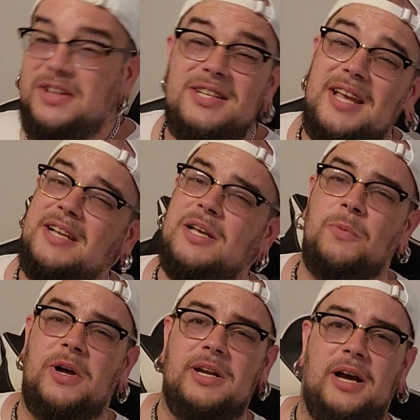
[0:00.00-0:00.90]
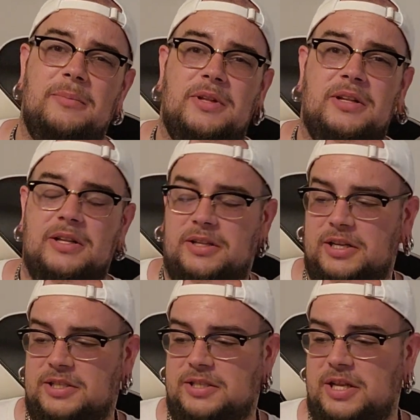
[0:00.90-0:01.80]
These guys on Whatnot,
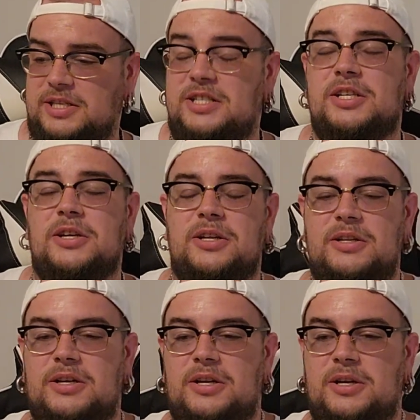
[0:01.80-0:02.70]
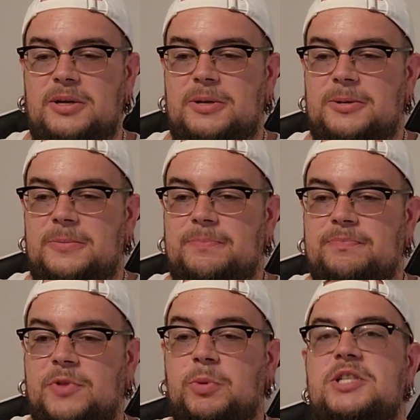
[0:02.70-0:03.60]
it's still,
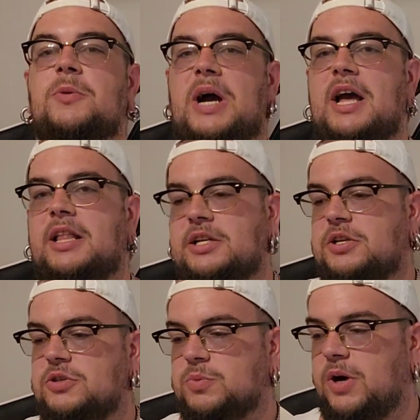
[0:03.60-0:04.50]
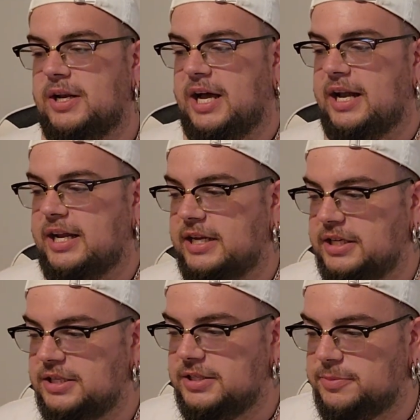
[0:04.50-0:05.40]
the reason why I like to use Whatnot
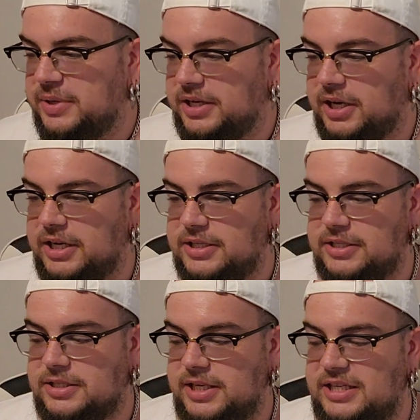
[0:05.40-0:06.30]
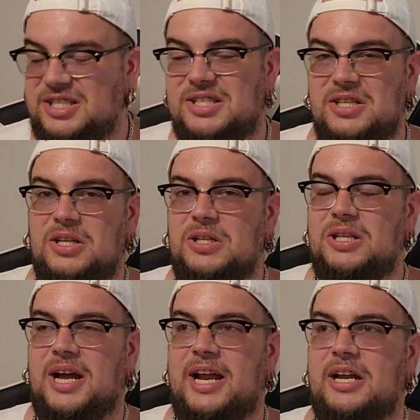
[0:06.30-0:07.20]
is because it's still
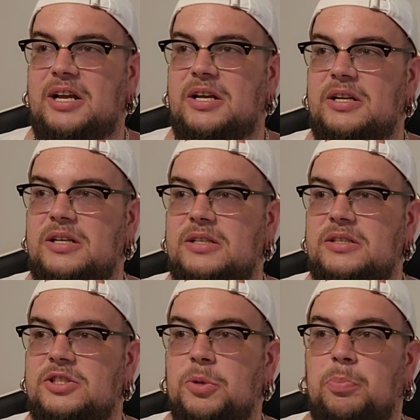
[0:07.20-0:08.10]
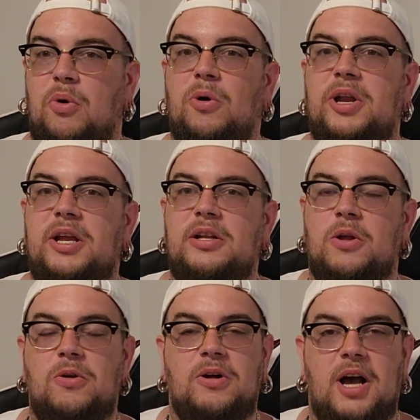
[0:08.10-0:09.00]
like supporting
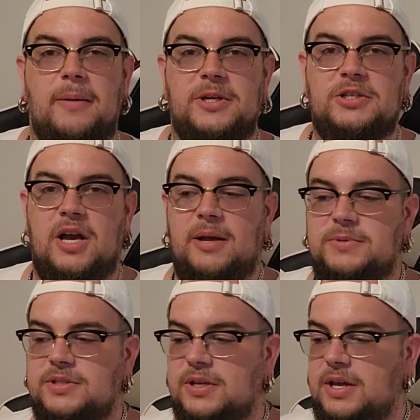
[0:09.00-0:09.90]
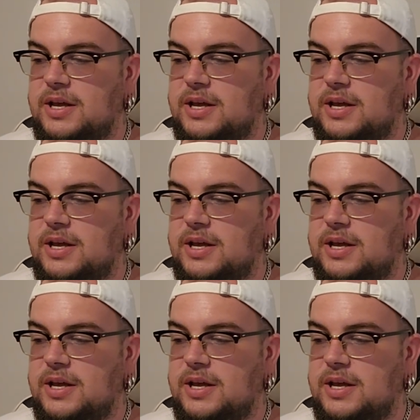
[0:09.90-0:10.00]
local comic shops.